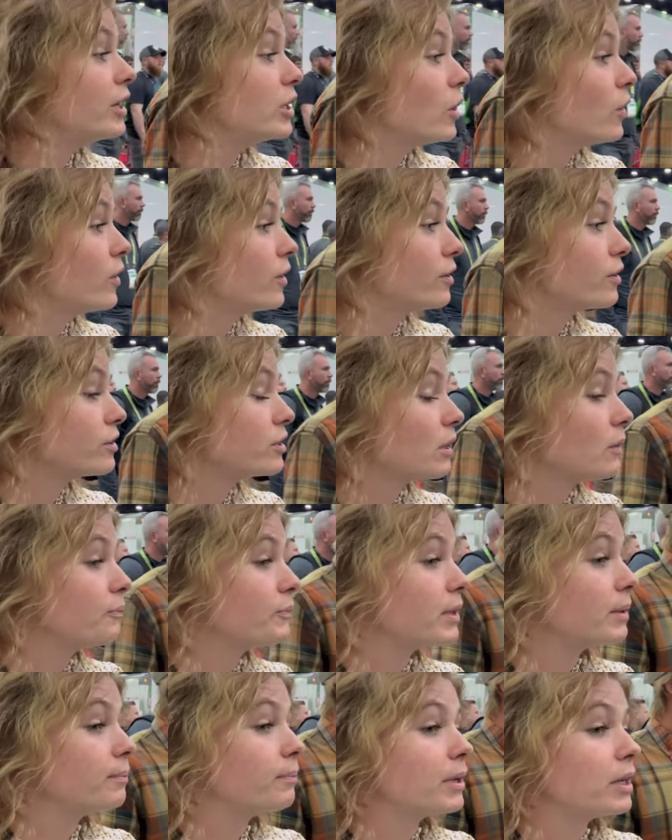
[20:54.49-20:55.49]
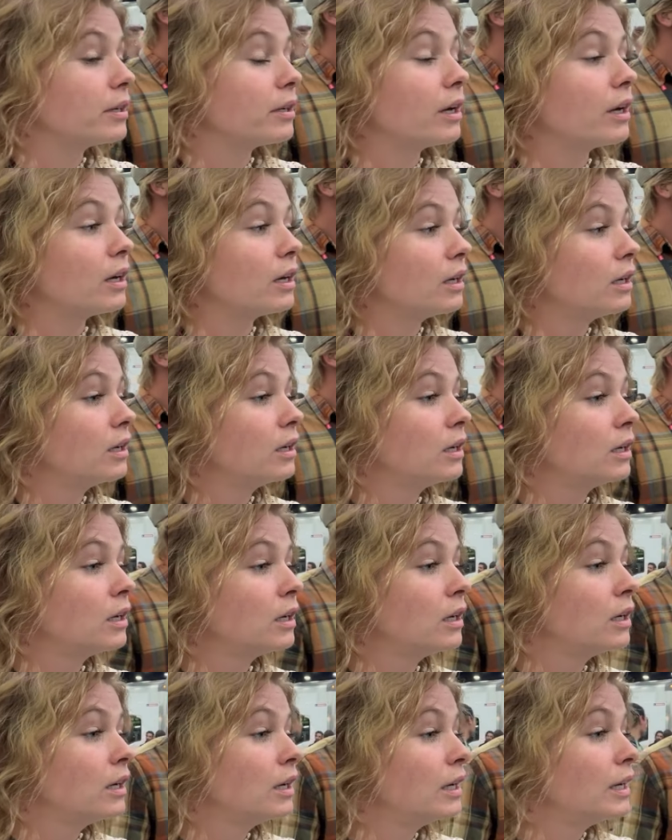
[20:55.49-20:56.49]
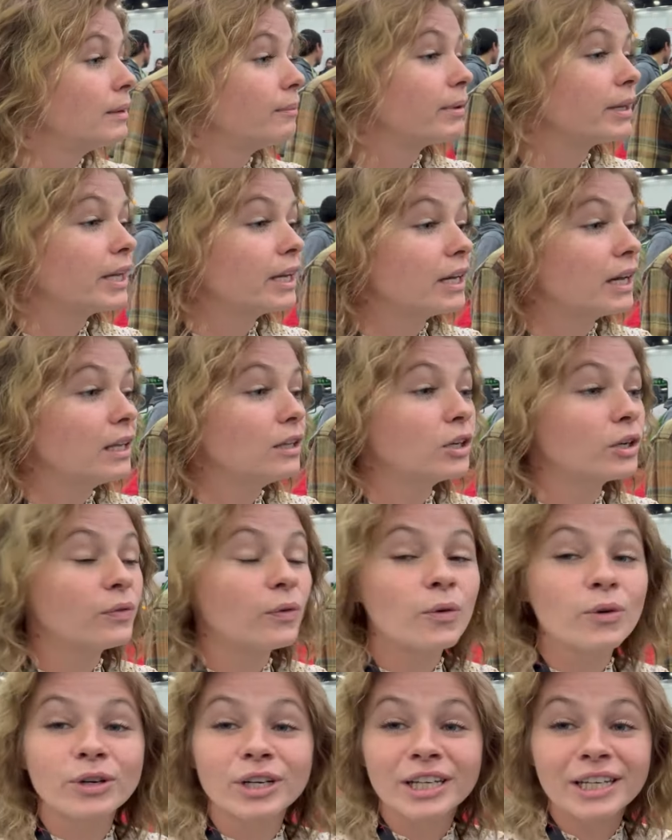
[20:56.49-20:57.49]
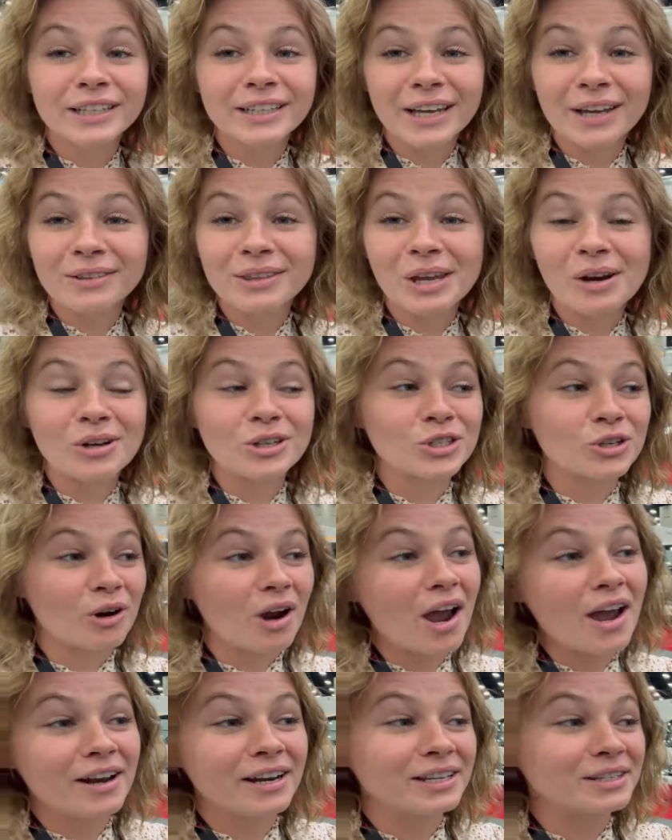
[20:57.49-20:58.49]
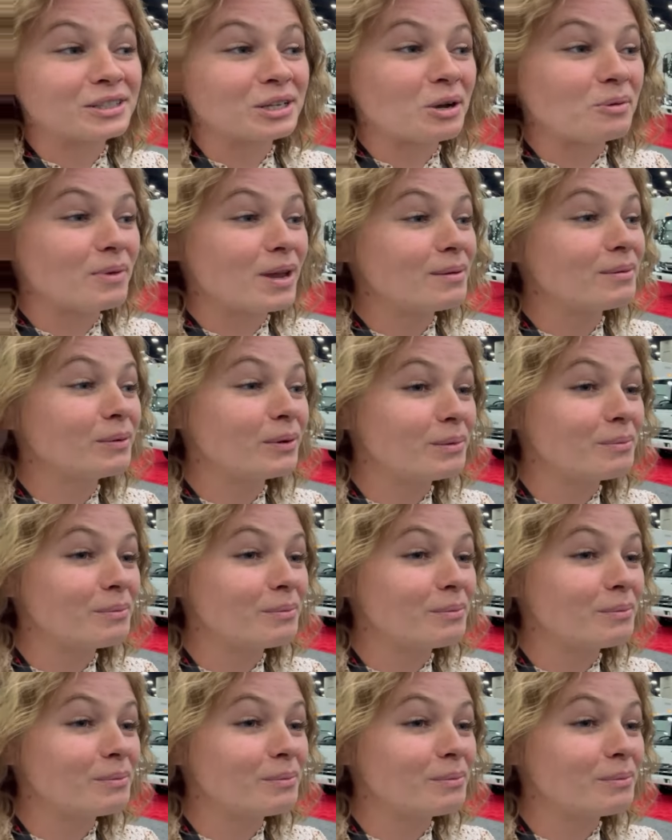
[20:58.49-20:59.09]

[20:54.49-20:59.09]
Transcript: yard or something. But, uh, but yeah, I look forward to getting out there and trying it. So maybe we